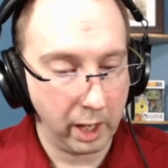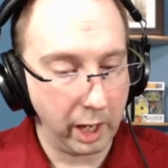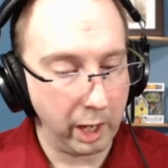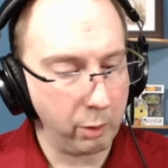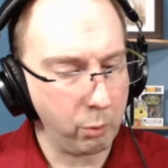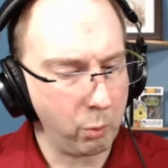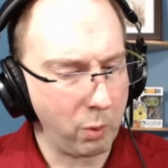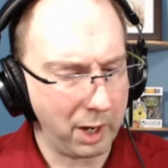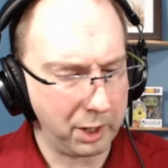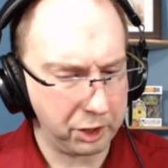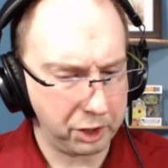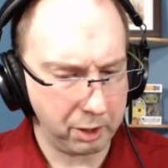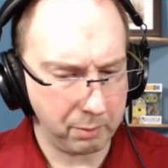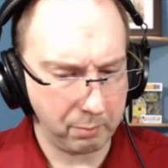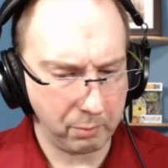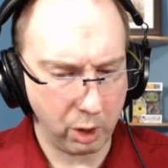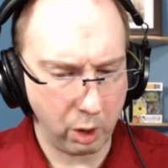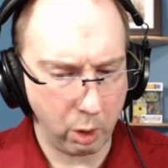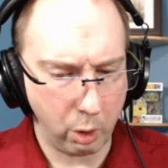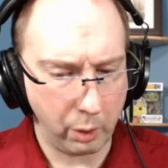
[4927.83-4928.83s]
and watched
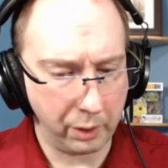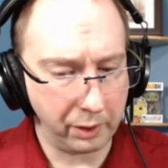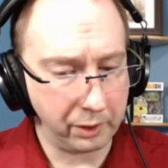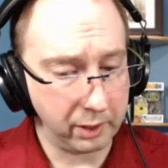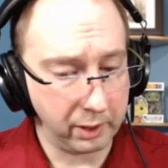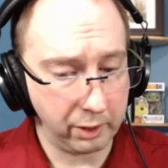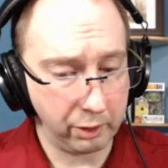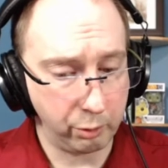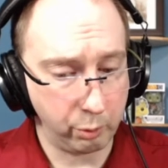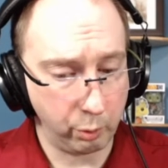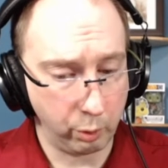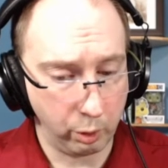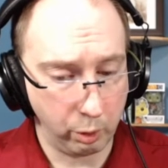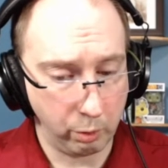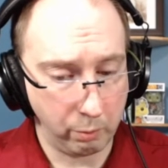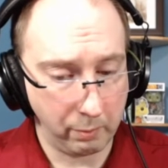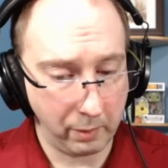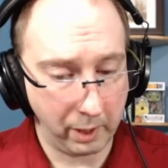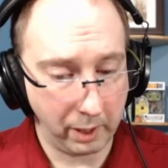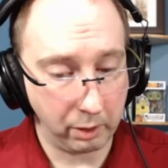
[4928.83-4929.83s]
him go into his
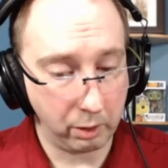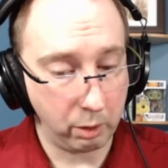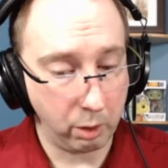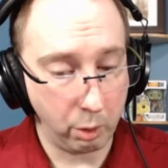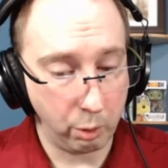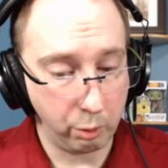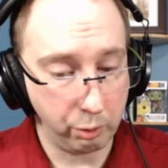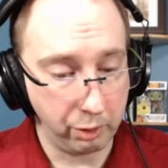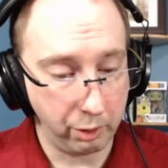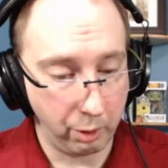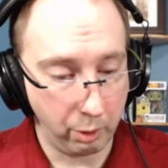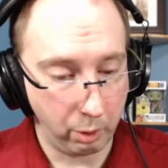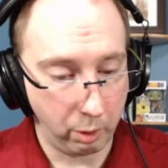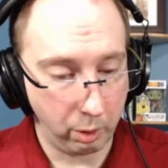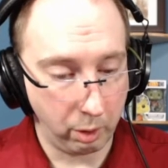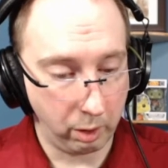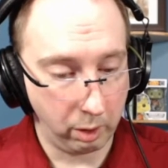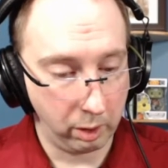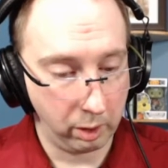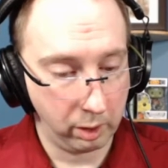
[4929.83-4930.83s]
room and close the
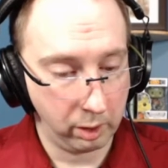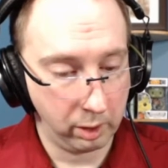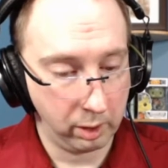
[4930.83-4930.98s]
door.